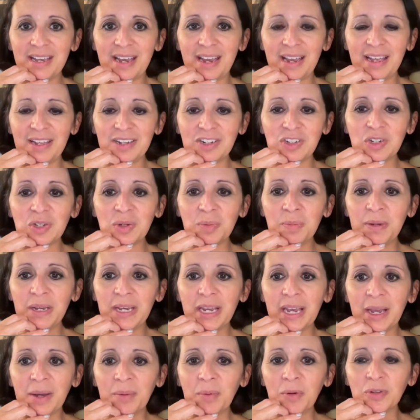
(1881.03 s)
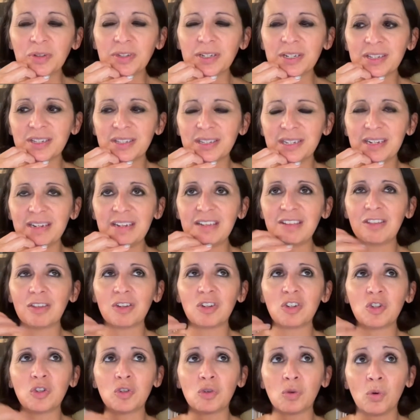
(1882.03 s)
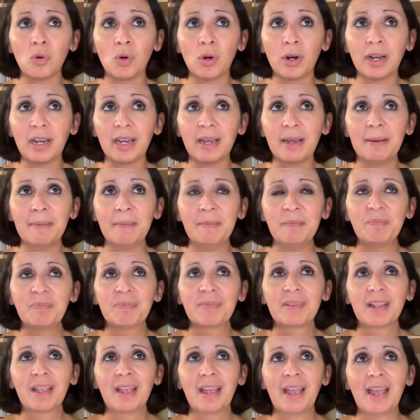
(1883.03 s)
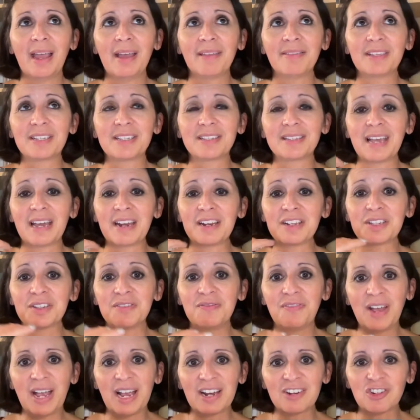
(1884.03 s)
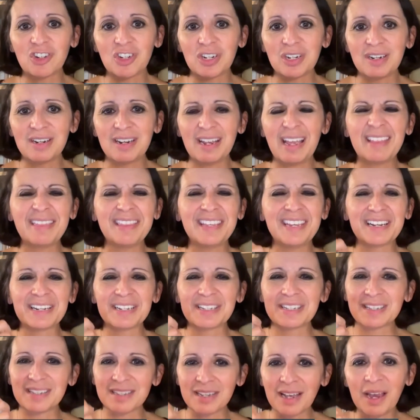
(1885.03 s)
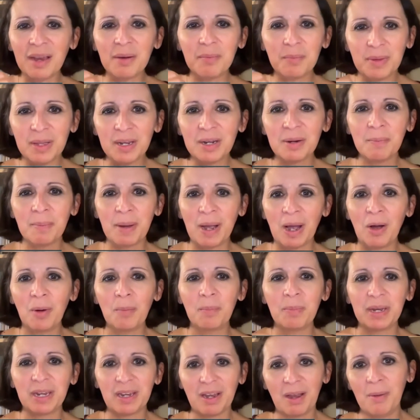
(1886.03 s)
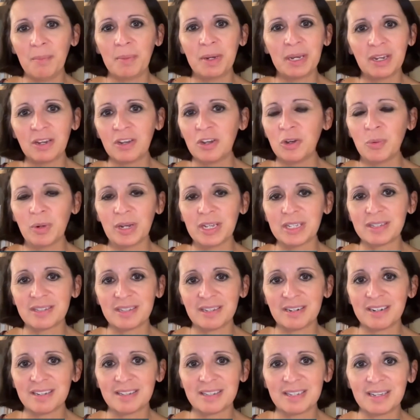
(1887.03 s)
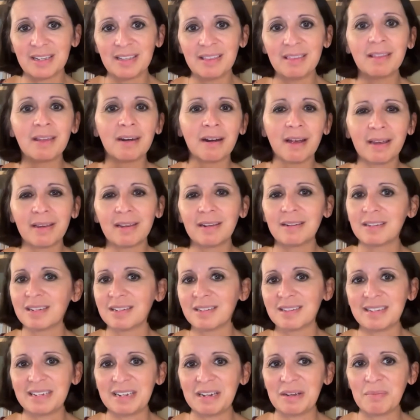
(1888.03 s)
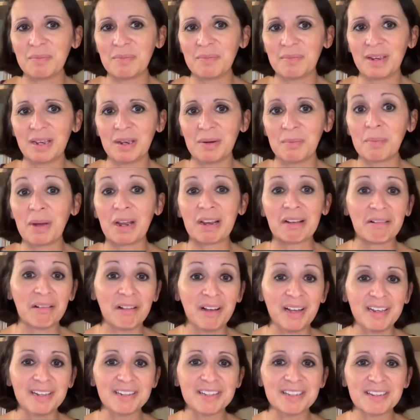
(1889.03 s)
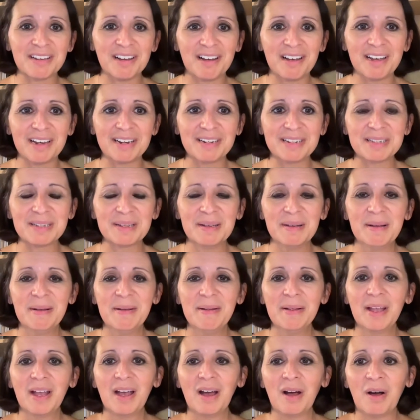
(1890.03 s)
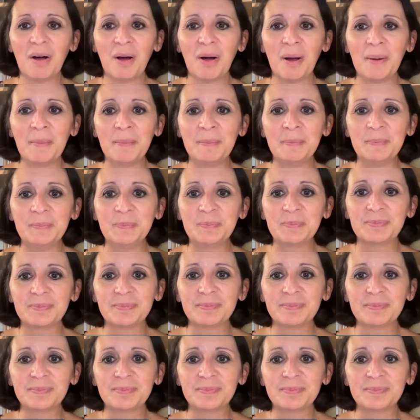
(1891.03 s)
And to be able to see the joy and the satisfaction and the excitement about becoming a US citizen that I get to see in my clients' eyes, um,